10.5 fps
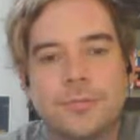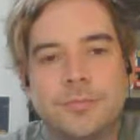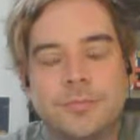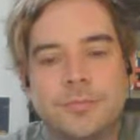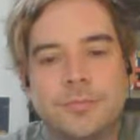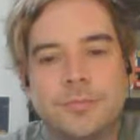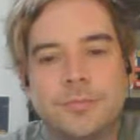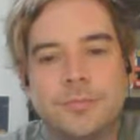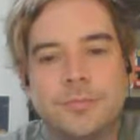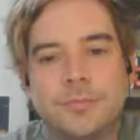
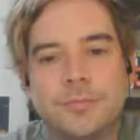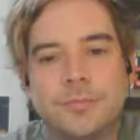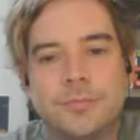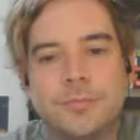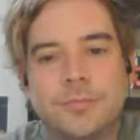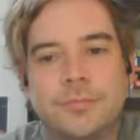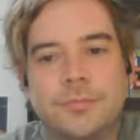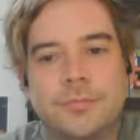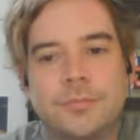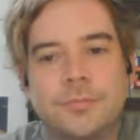
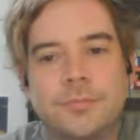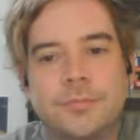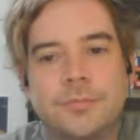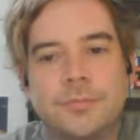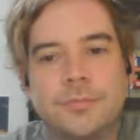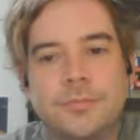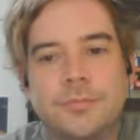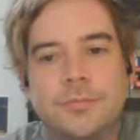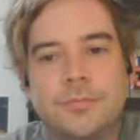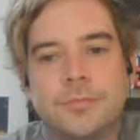
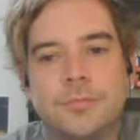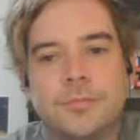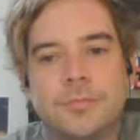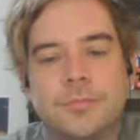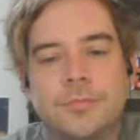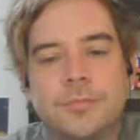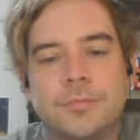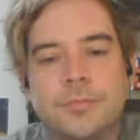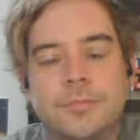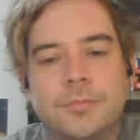
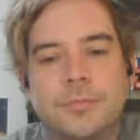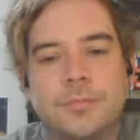No words are spoken by the person on screen.